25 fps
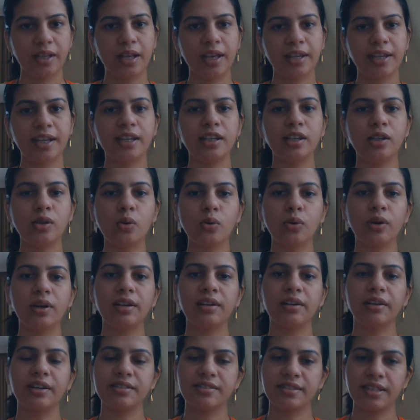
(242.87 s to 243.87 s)
again
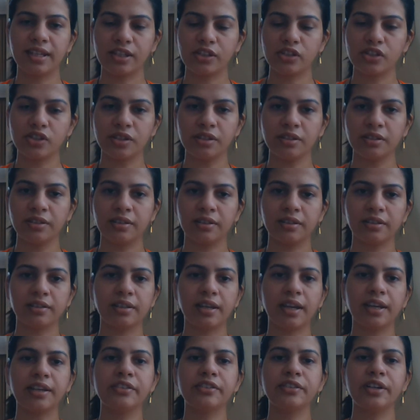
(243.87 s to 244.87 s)
local resection
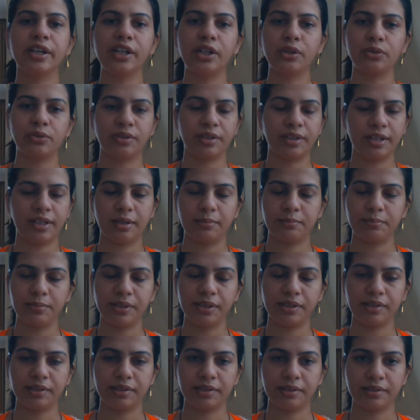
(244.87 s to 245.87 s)
and radiotherapy.